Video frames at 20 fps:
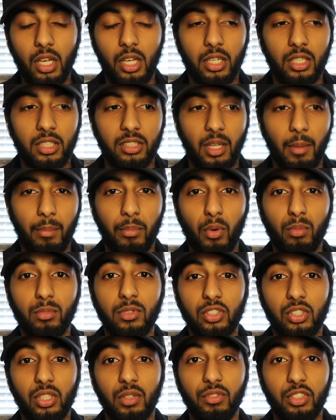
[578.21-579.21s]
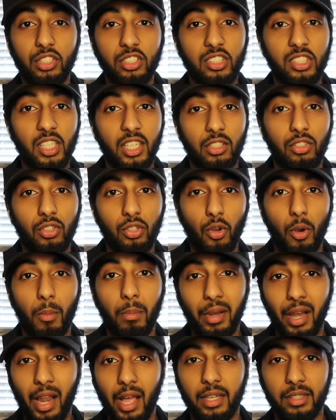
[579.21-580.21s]
Because I promise you, if you stick to your
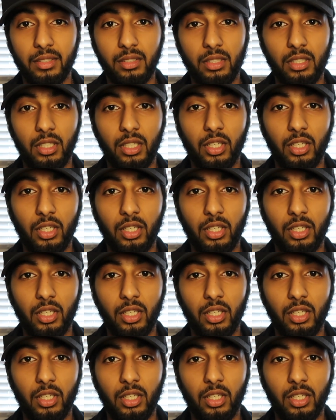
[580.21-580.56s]
plan,